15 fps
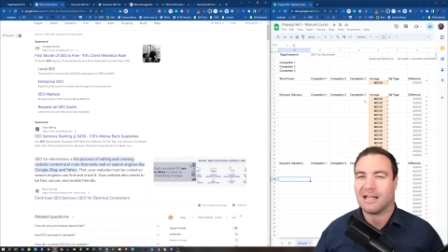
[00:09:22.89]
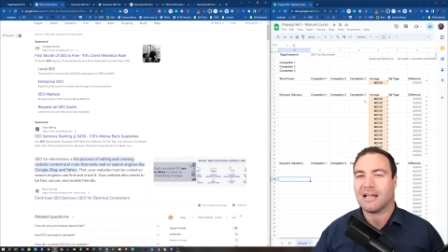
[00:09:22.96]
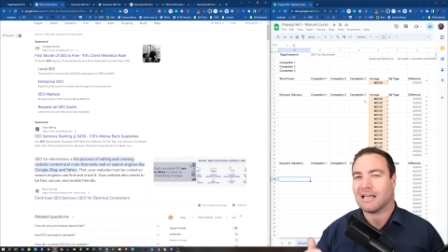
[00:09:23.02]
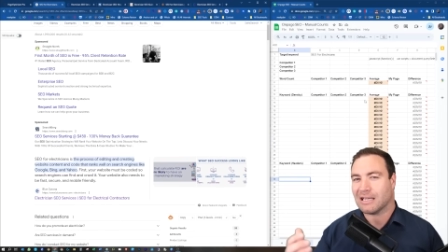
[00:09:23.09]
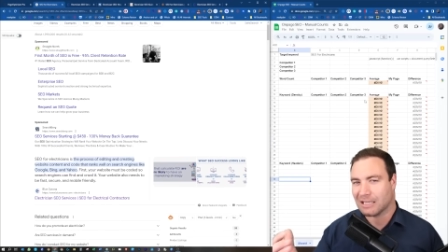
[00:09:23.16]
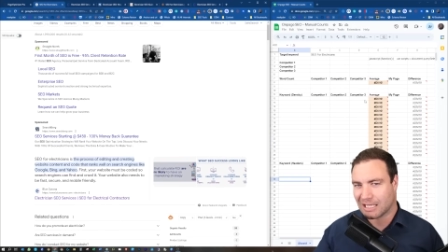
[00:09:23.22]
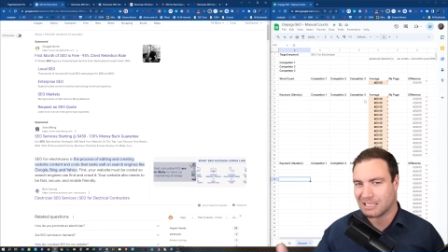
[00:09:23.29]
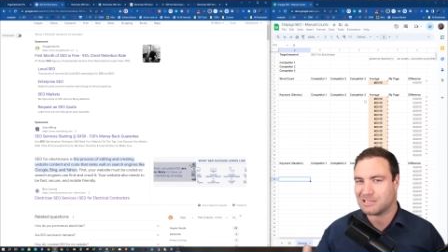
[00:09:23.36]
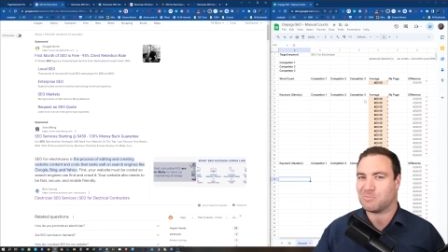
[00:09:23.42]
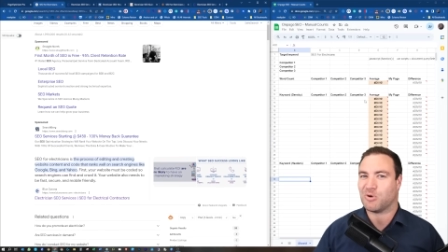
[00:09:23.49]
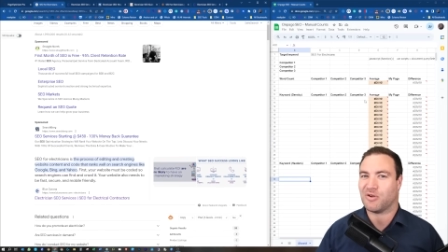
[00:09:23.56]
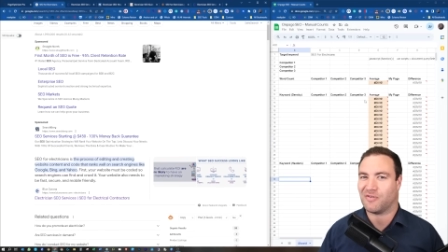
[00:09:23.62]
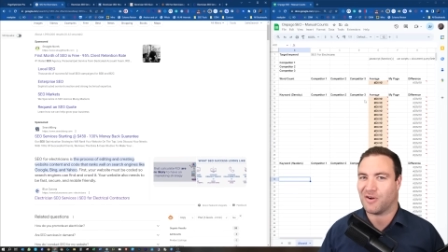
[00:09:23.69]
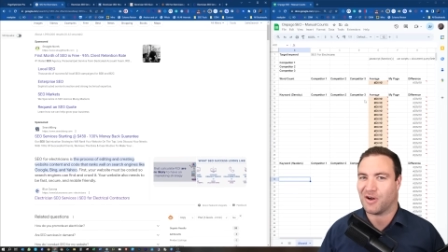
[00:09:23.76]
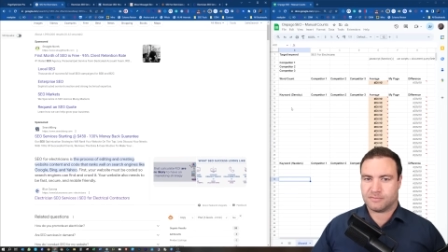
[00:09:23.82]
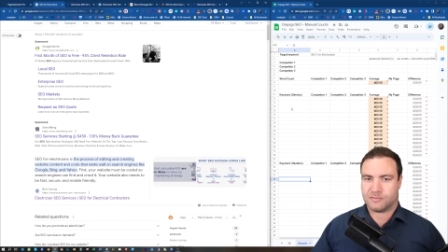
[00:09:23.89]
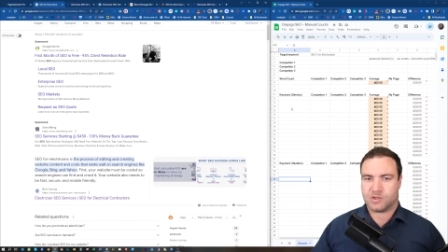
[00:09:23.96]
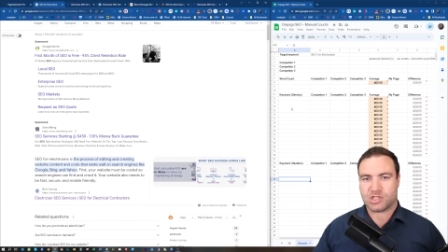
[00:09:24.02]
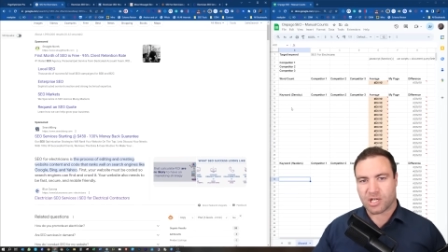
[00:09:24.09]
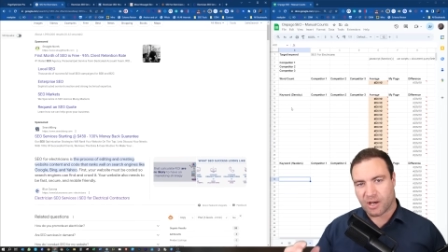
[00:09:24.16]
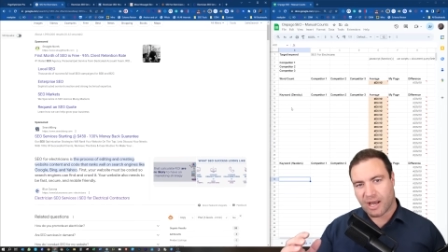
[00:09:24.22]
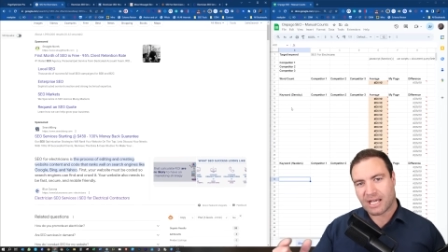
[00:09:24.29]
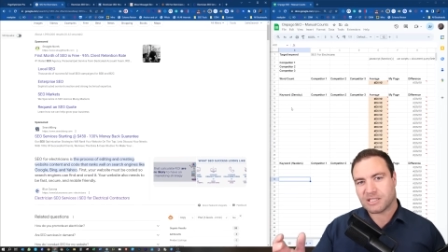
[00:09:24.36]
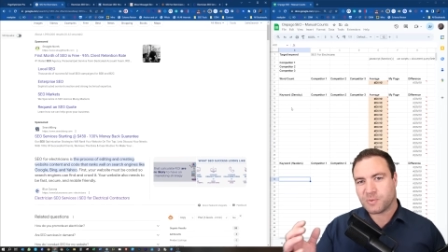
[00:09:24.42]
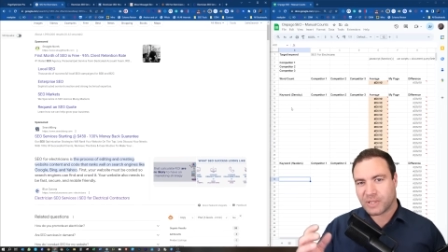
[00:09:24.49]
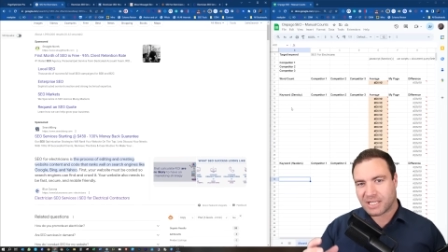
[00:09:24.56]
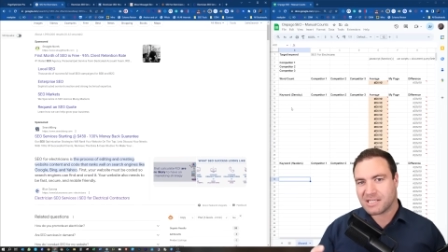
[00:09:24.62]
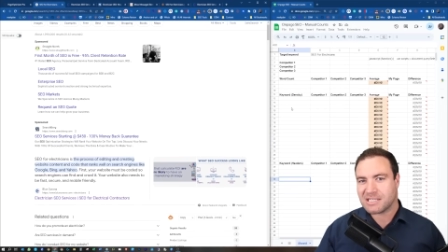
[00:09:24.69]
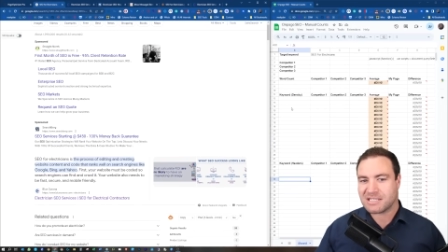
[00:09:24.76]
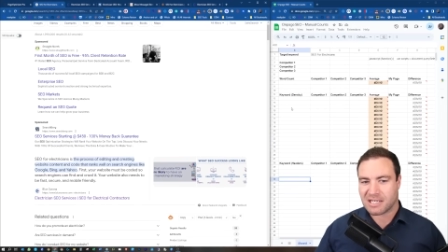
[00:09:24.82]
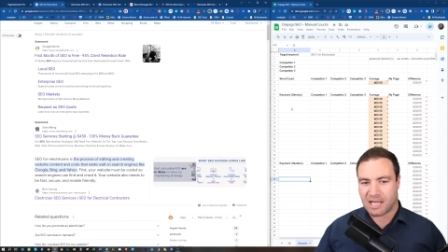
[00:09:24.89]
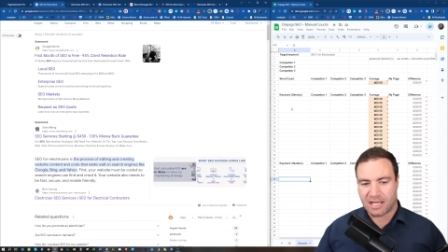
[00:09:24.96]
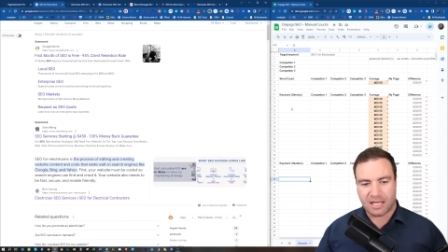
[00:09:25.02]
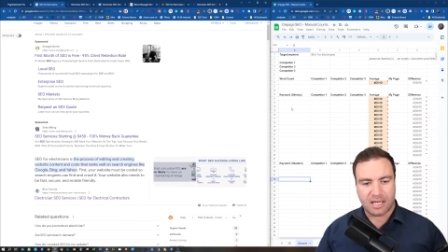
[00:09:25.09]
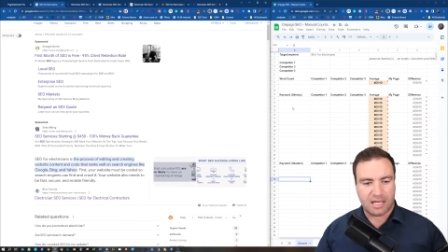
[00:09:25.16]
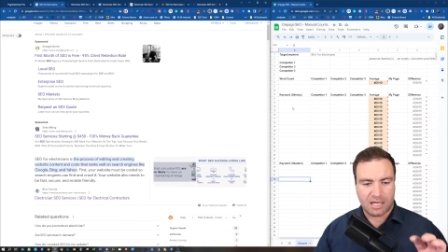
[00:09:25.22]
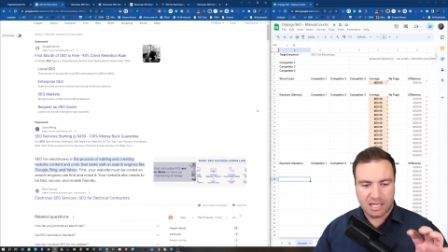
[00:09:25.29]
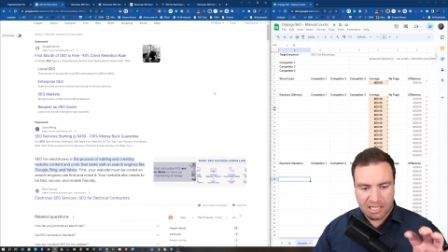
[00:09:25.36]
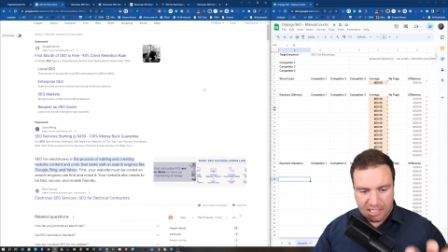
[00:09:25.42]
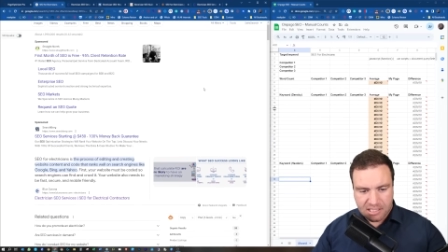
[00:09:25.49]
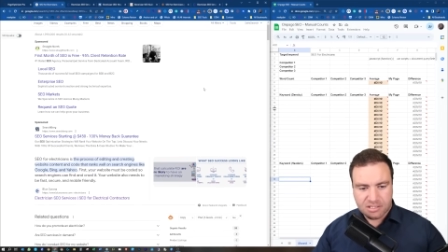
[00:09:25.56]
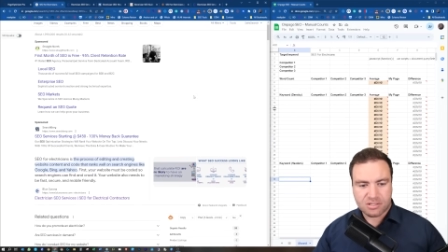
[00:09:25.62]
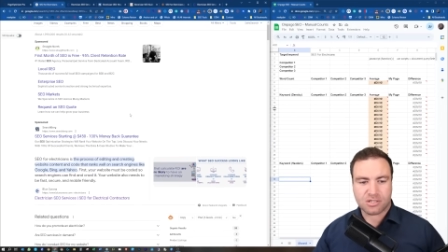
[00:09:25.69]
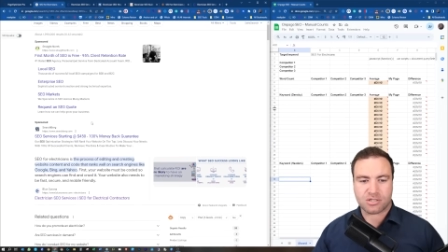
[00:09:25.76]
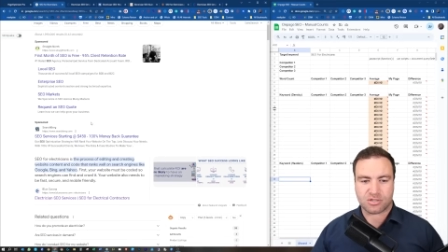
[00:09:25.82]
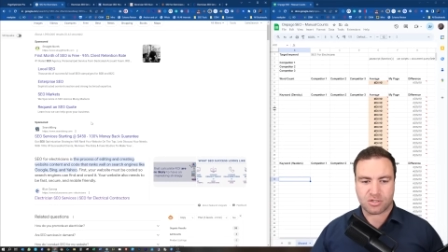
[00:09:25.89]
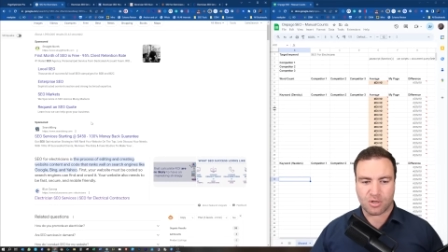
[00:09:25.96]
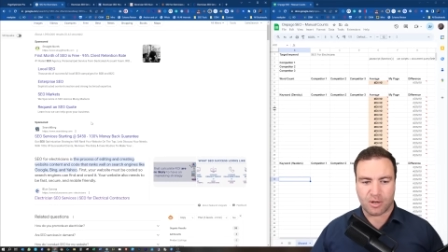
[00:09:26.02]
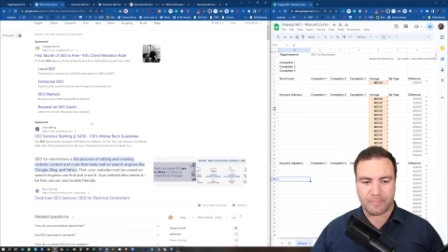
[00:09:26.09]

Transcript: Let's move on. So, as we can see here, here's the SERP.